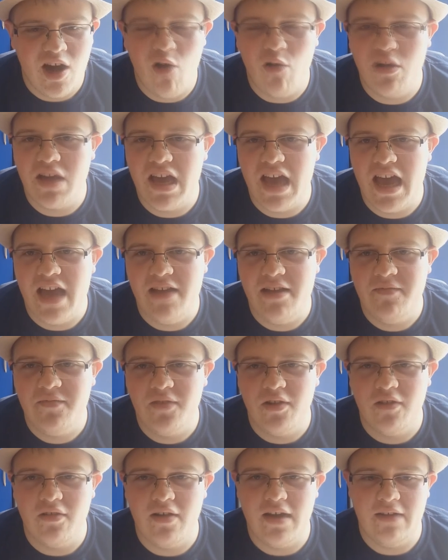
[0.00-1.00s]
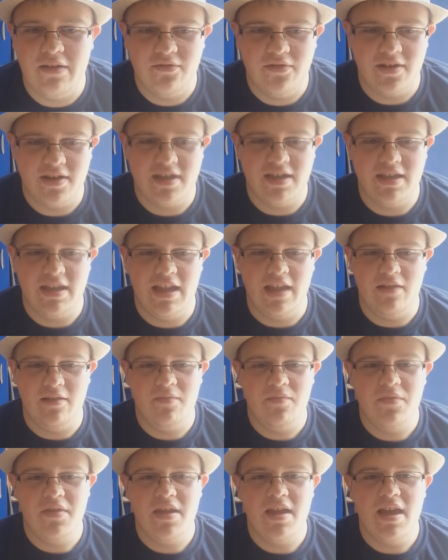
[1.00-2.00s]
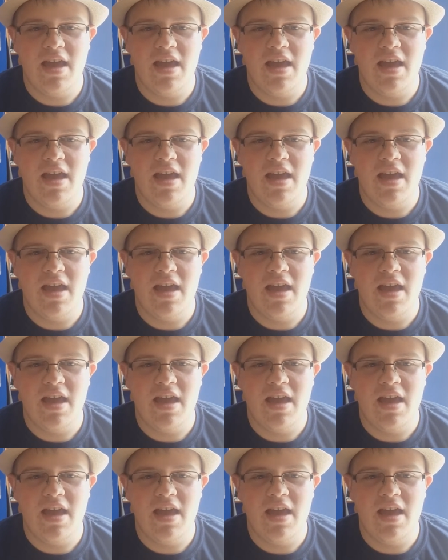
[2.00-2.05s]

Okay, alright, fucking hell.